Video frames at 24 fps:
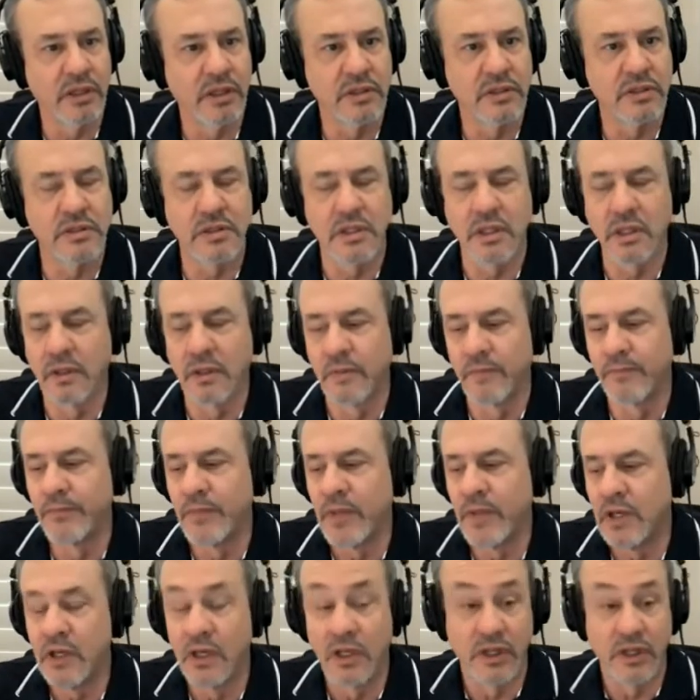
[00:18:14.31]
It's
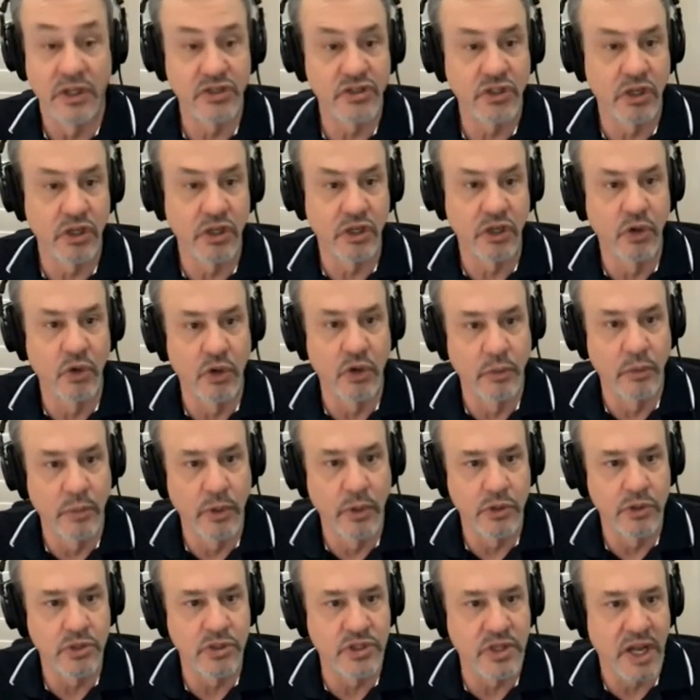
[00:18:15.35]
unless you're going to go into
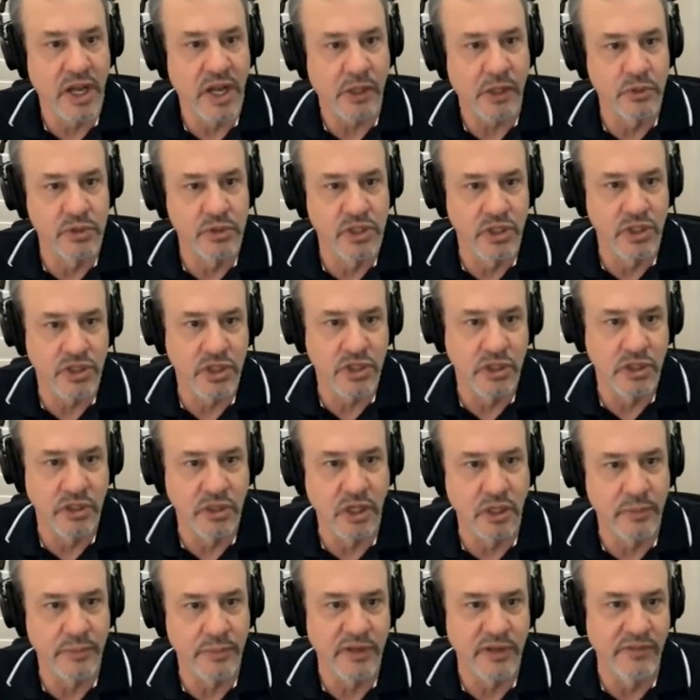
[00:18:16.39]
mergers and acquisition,
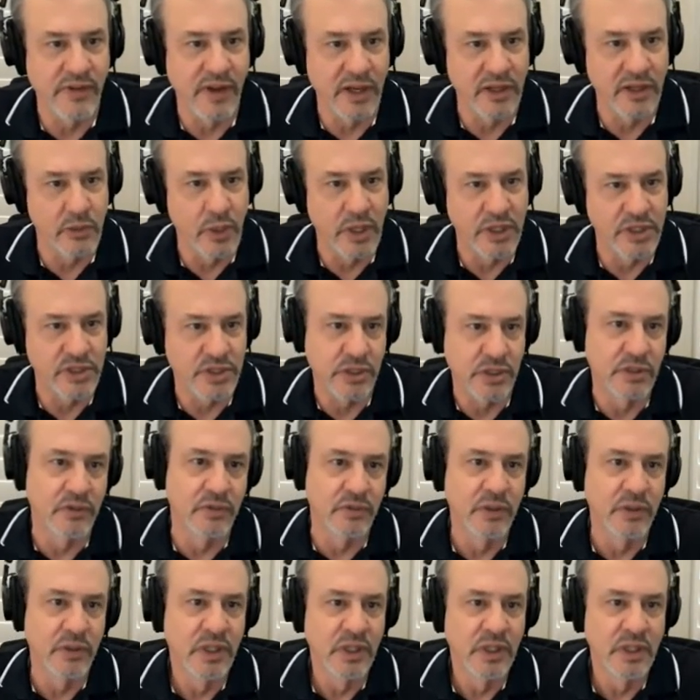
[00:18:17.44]
company
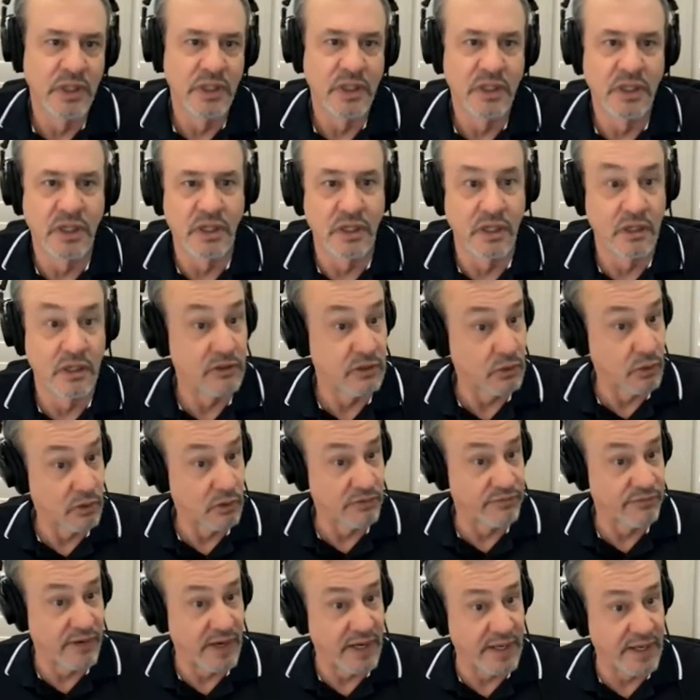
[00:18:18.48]
valuation, or
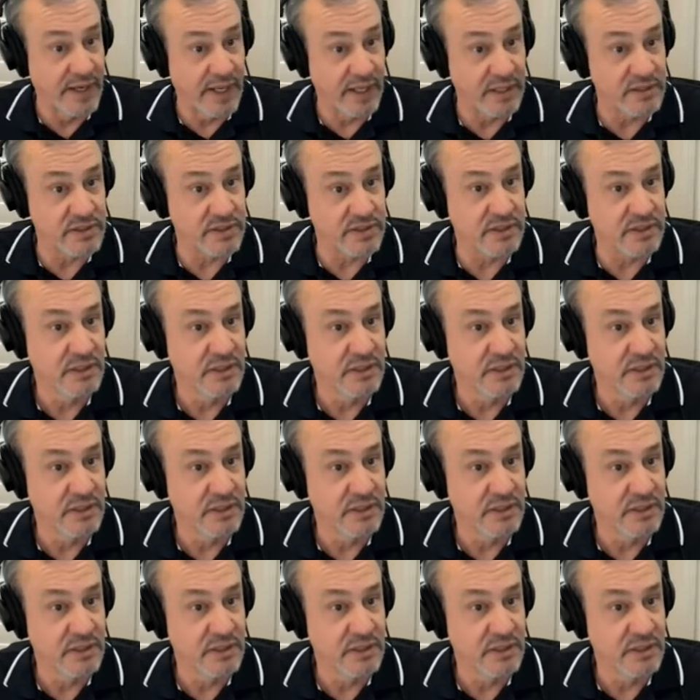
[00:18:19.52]
finance,